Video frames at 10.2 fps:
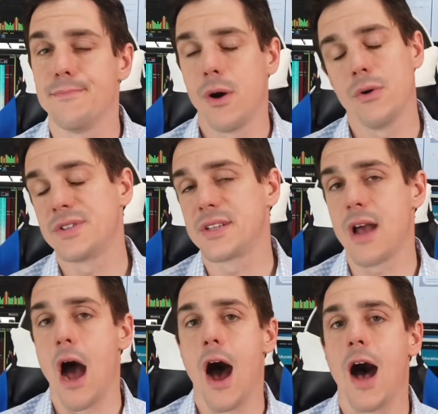most
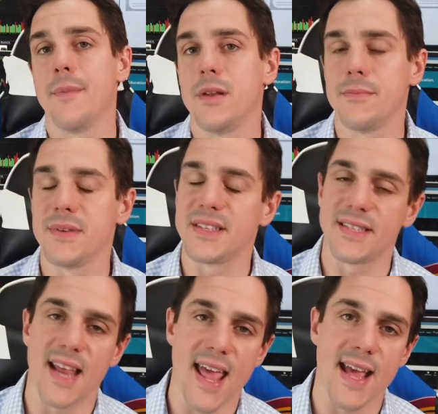common
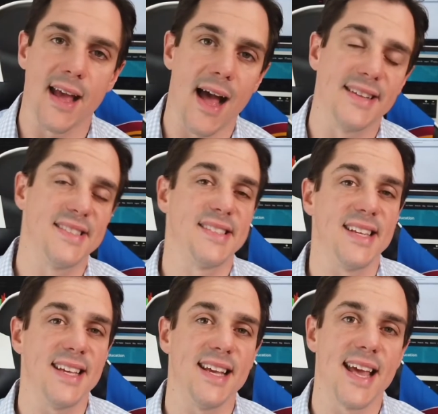mistake I
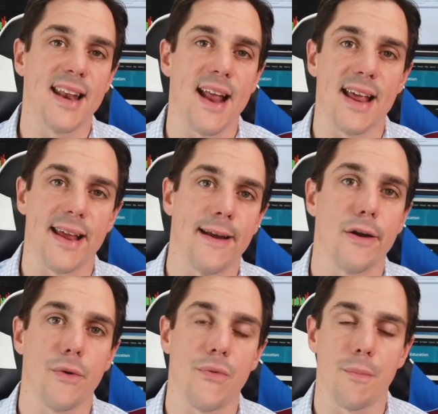see and I
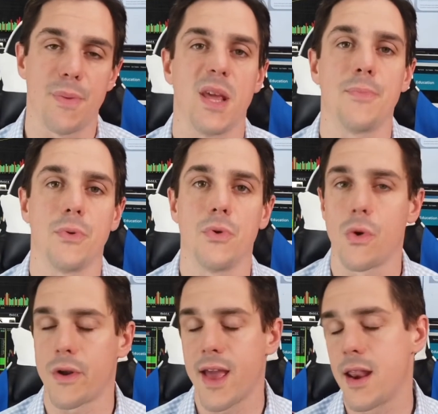hear from people who
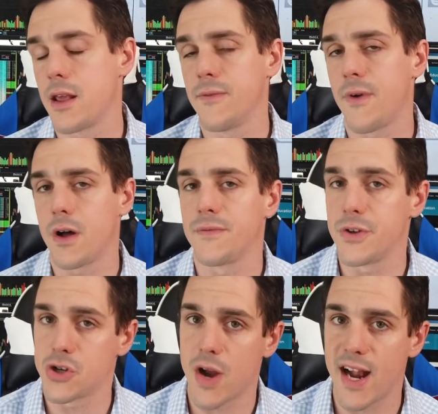are getting involved
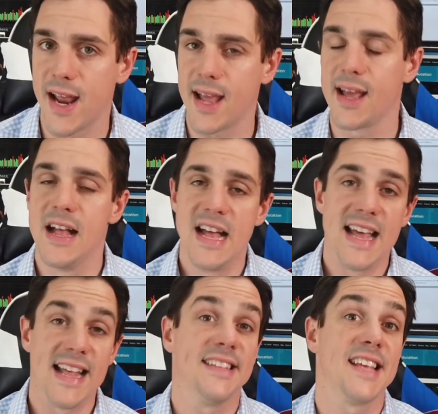in trading
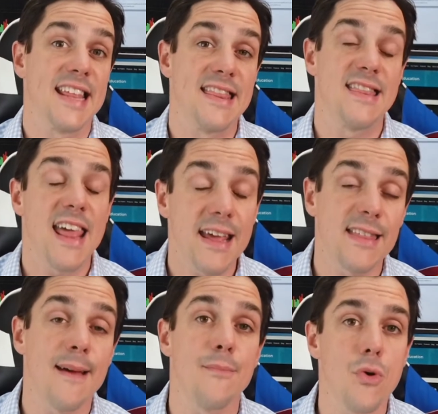is they think
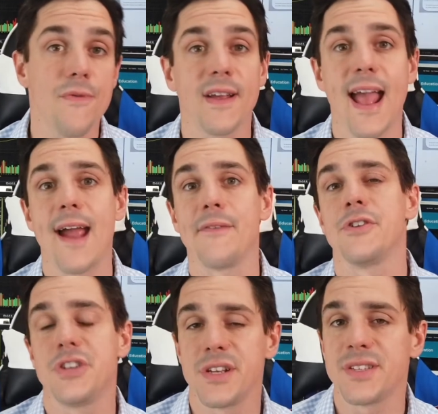that moving
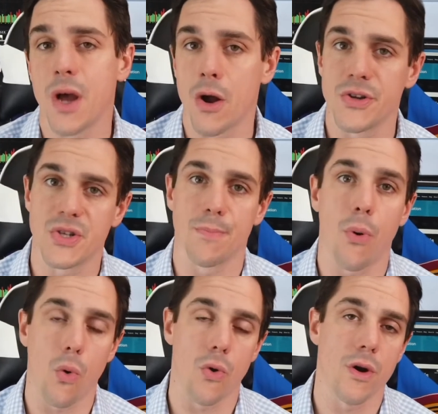averages are
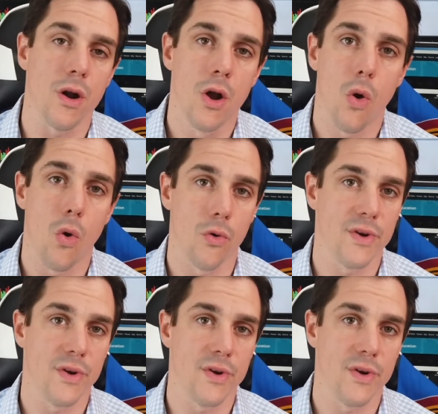support or